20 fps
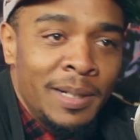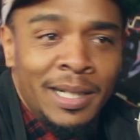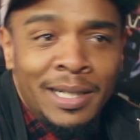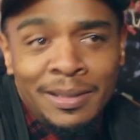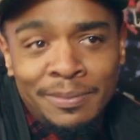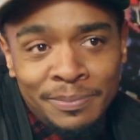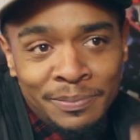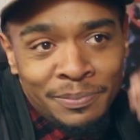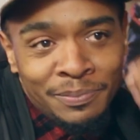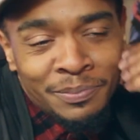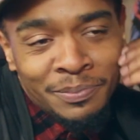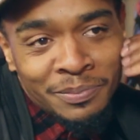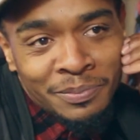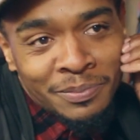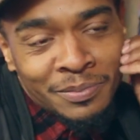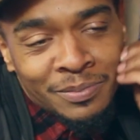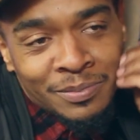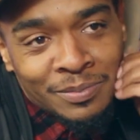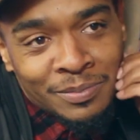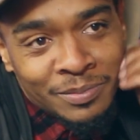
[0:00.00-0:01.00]

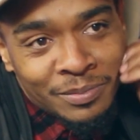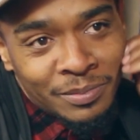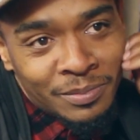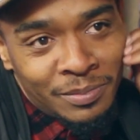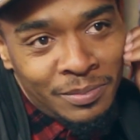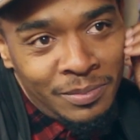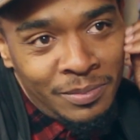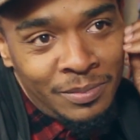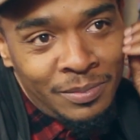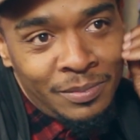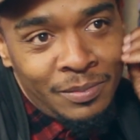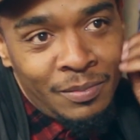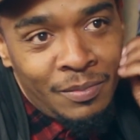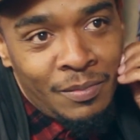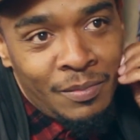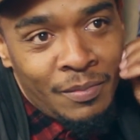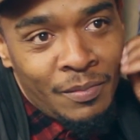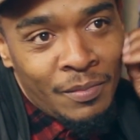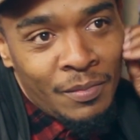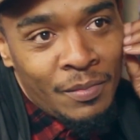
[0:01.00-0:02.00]
Yeah.
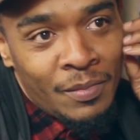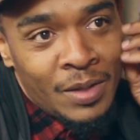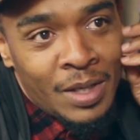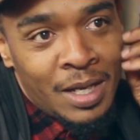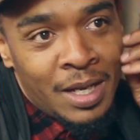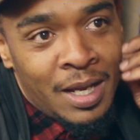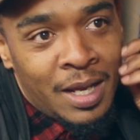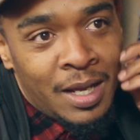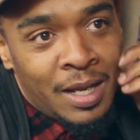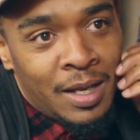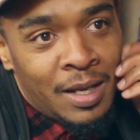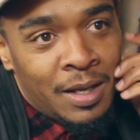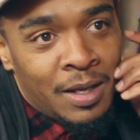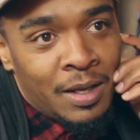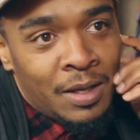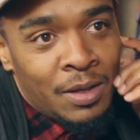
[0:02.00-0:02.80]
I feel you.